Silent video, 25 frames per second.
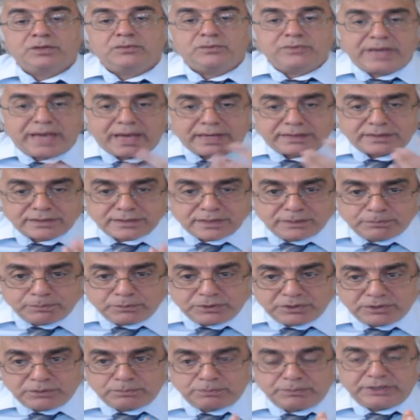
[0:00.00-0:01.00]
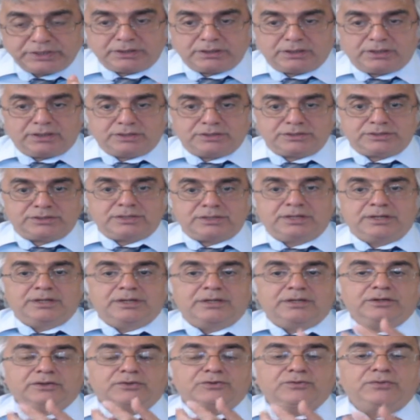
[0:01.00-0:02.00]
We accept it because
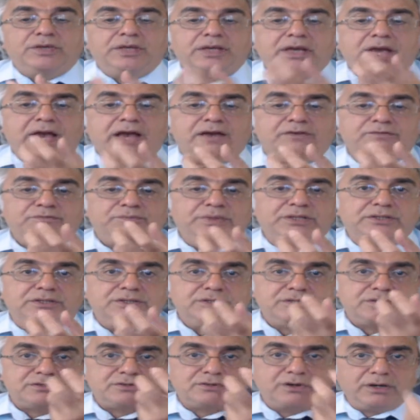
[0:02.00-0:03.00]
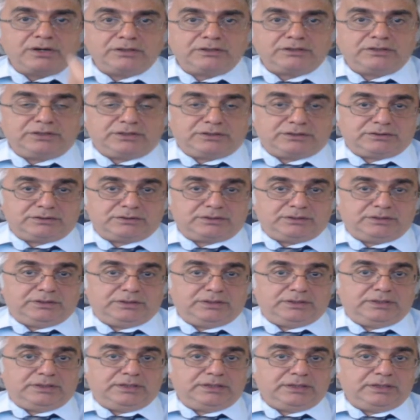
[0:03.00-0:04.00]
we have been instructed
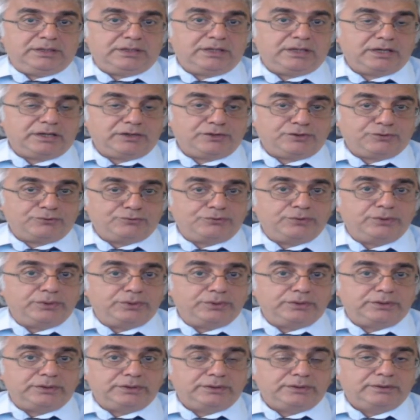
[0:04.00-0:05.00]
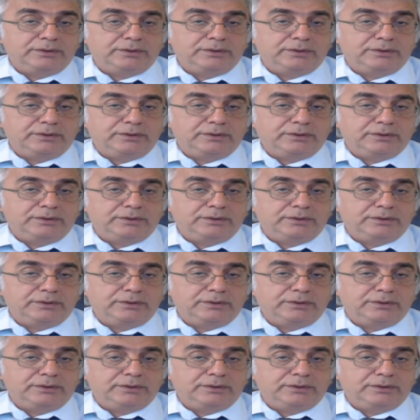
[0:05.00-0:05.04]
for,